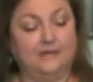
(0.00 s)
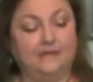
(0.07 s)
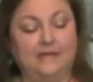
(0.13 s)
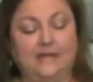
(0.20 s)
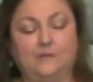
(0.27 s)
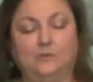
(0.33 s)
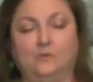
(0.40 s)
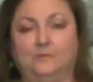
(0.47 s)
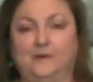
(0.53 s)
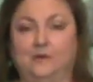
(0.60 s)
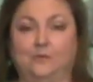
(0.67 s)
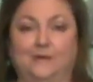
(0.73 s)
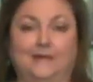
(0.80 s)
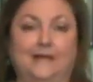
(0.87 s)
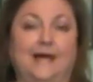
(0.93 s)
they would be
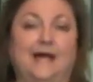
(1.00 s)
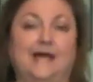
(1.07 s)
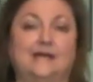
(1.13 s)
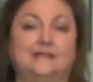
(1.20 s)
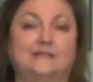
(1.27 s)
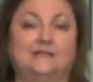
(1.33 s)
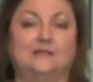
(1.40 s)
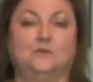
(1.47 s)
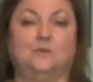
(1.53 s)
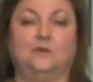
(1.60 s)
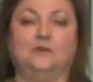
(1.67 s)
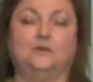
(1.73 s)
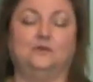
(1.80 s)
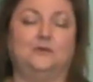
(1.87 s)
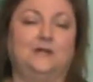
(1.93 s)
relaxed, we'll
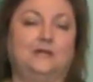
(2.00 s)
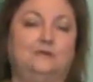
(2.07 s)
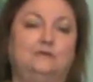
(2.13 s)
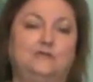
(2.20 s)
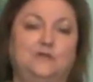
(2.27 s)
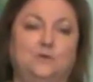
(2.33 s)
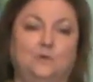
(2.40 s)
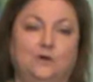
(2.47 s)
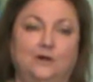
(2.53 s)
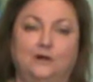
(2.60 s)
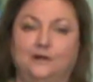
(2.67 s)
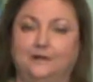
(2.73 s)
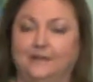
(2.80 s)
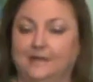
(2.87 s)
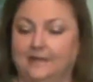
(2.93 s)
do energy work,